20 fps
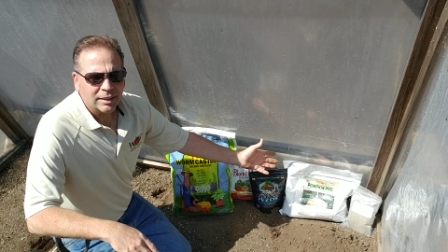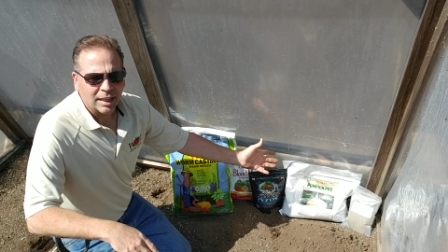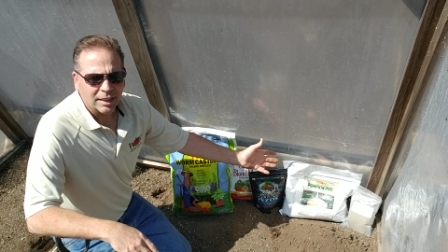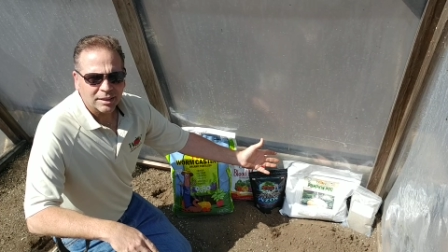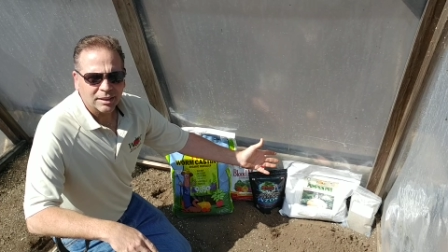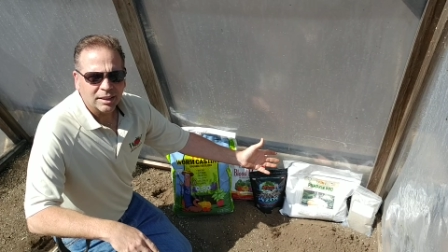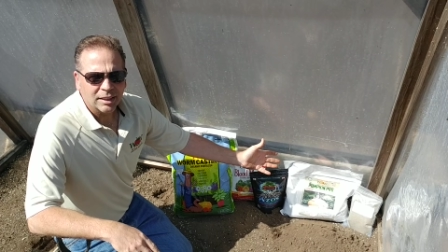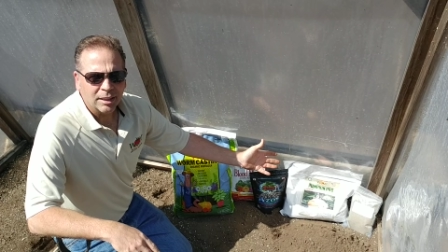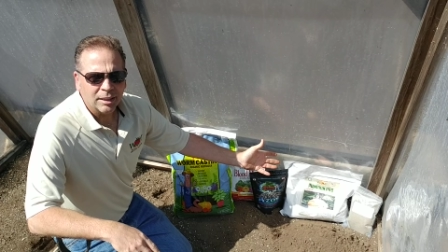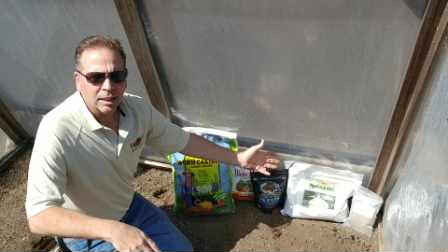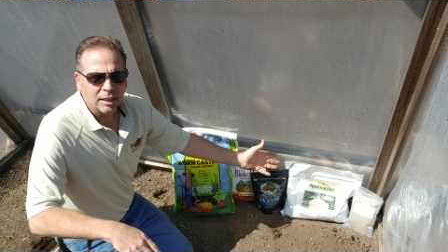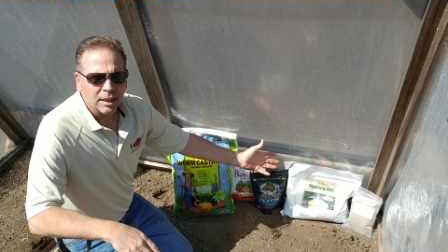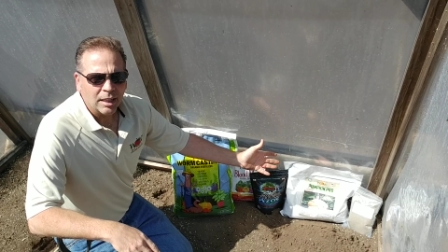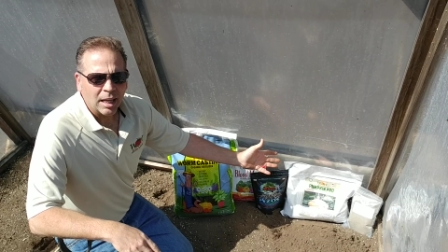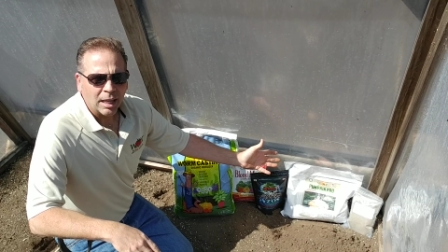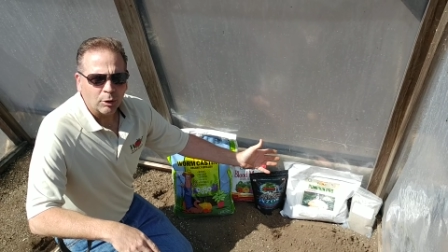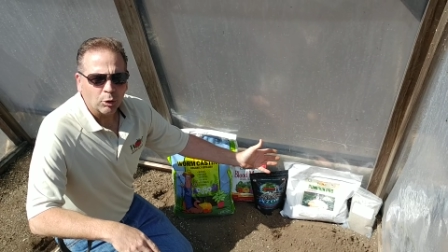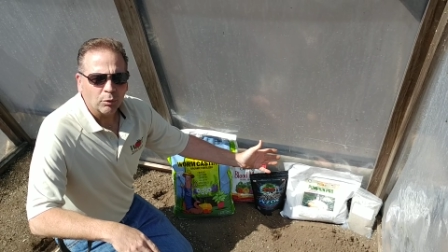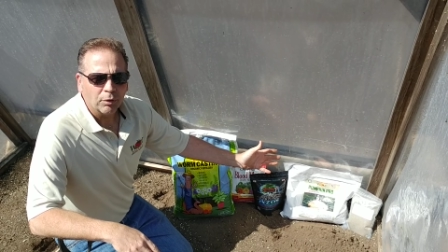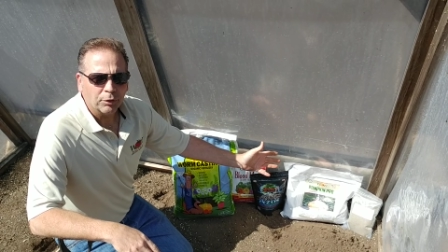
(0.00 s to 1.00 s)
tested
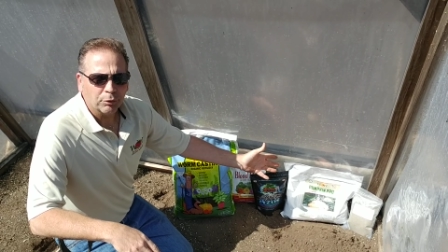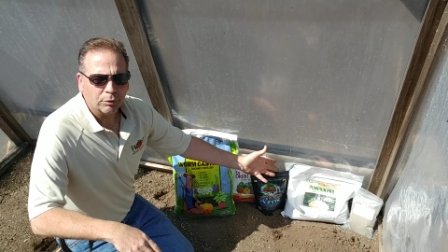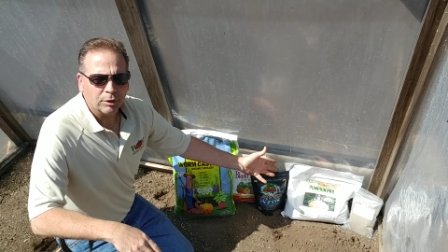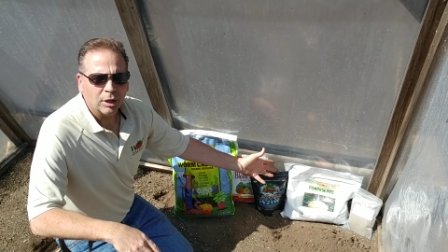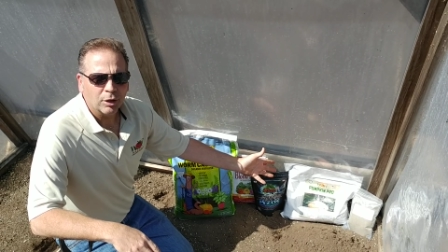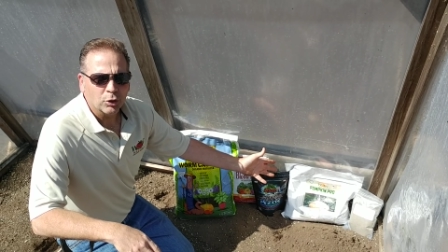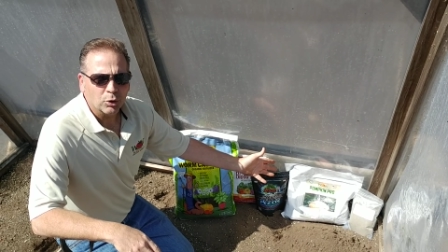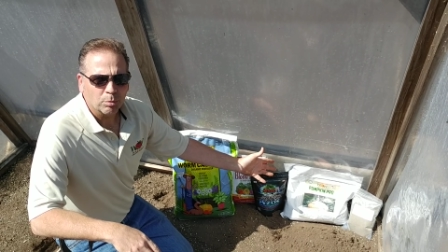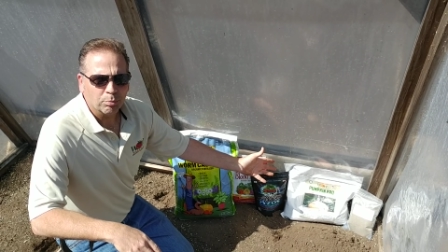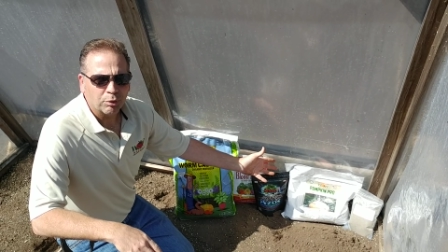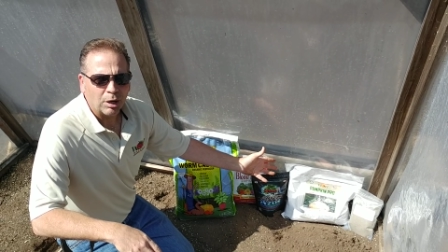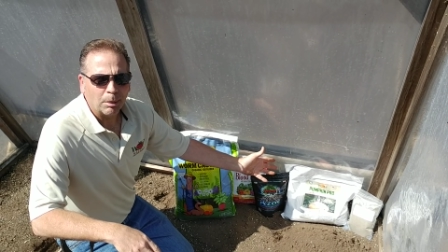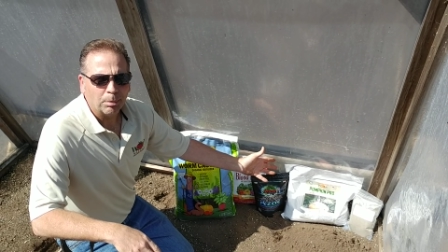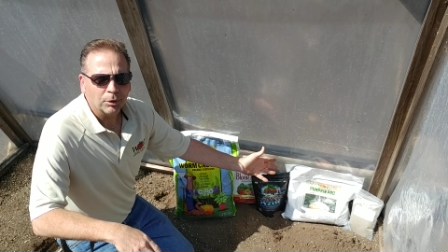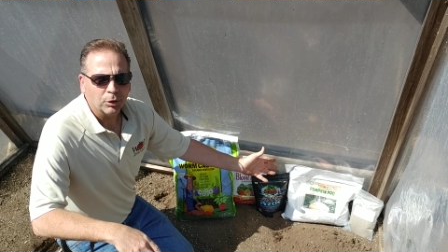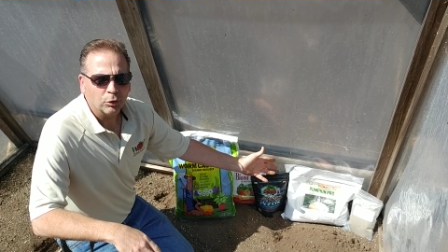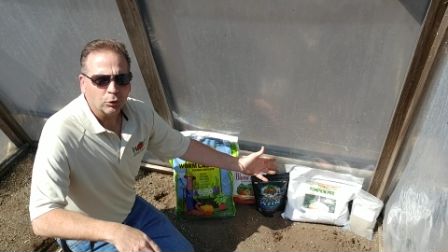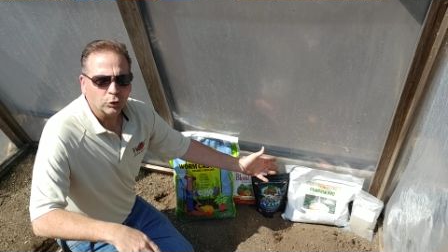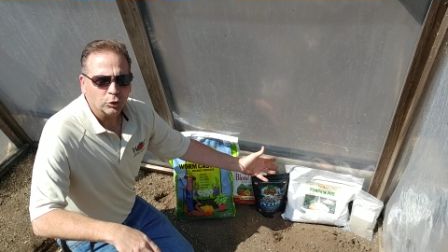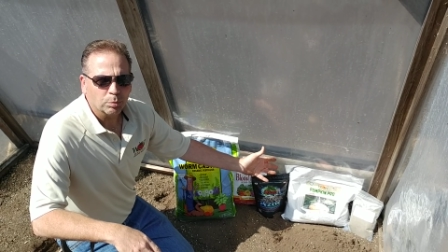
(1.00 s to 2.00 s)
at over 300
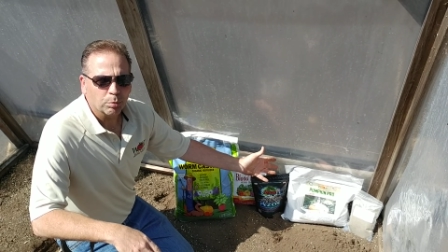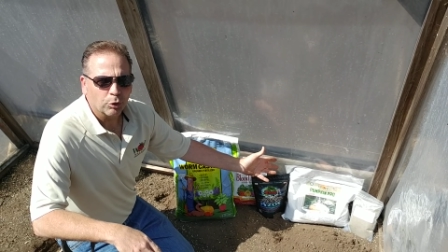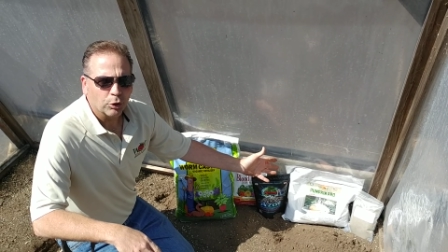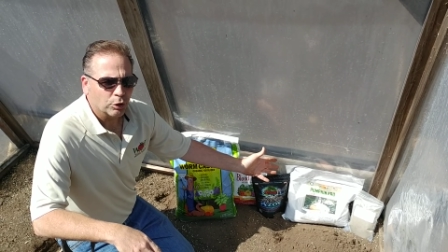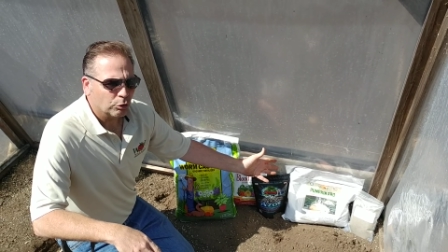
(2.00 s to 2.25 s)
propagules